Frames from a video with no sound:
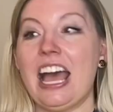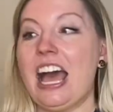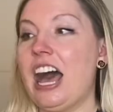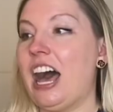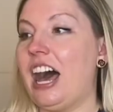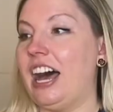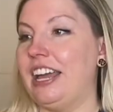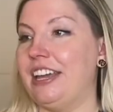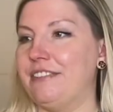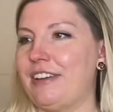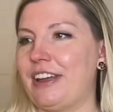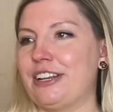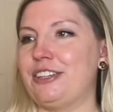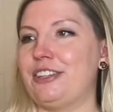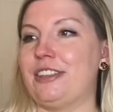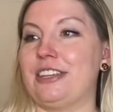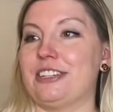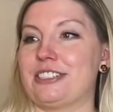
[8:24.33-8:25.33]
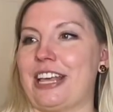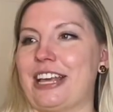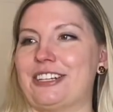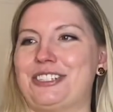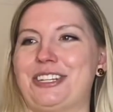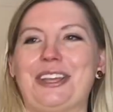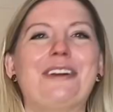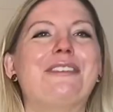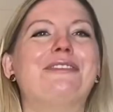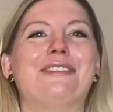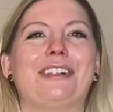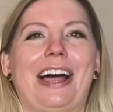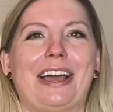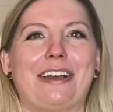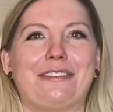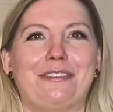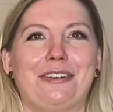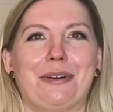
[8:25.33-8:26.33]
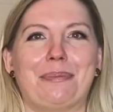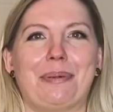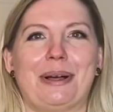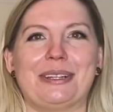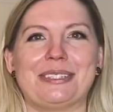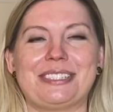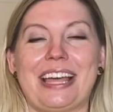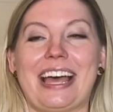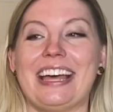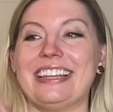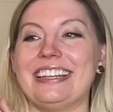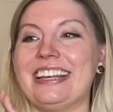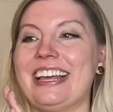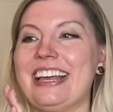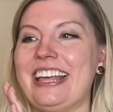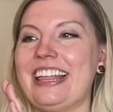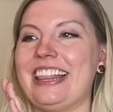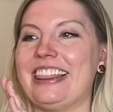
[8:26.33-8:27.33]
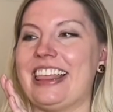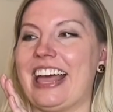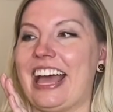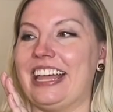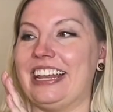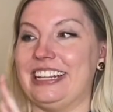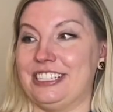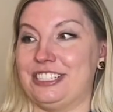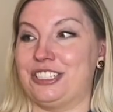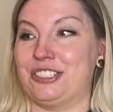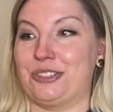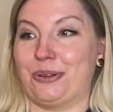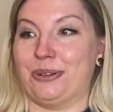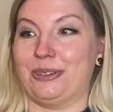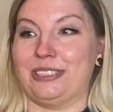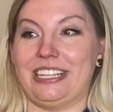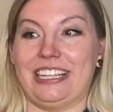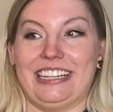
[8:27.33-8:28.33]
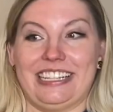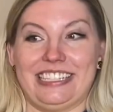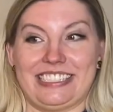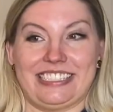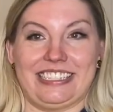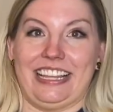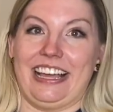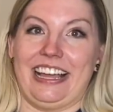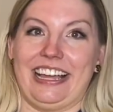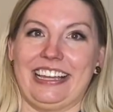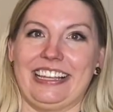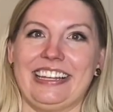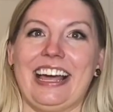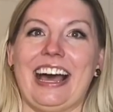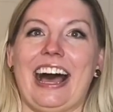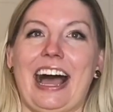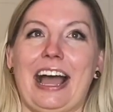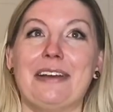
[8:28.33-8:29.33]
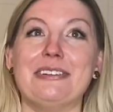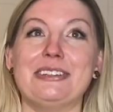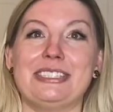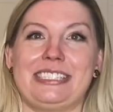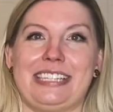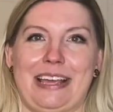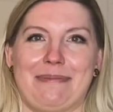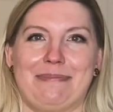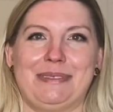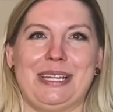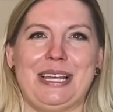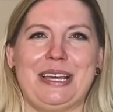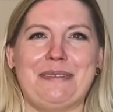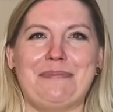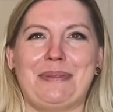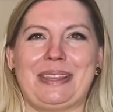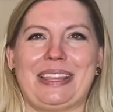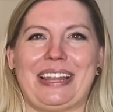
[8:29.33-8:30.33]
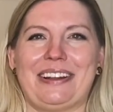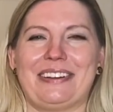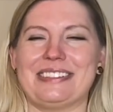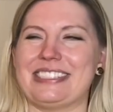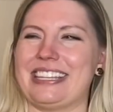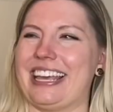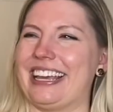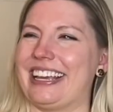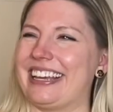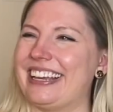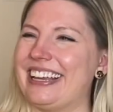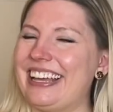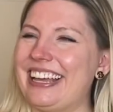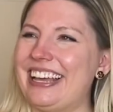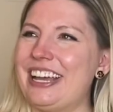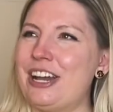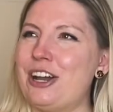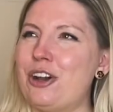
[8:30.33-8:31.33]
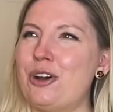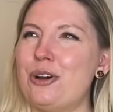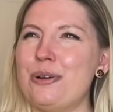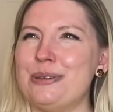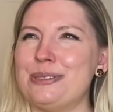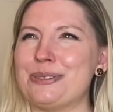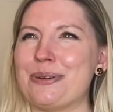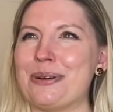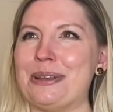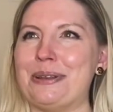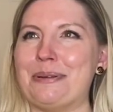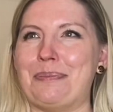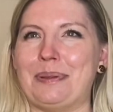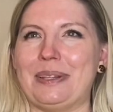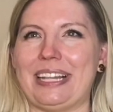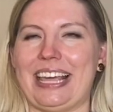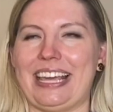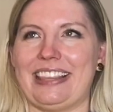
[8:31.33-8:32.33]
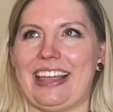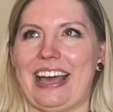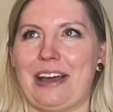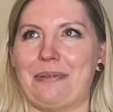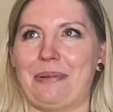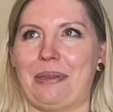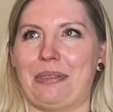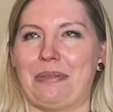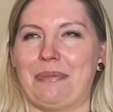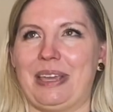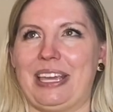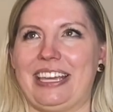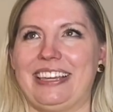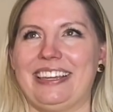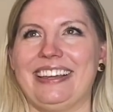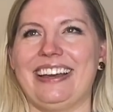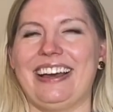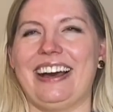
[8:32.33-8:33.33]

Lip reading: In fact, there's actually a flag football set that is sold in this line. I was tempted, but then I was like, who's going to play that with me?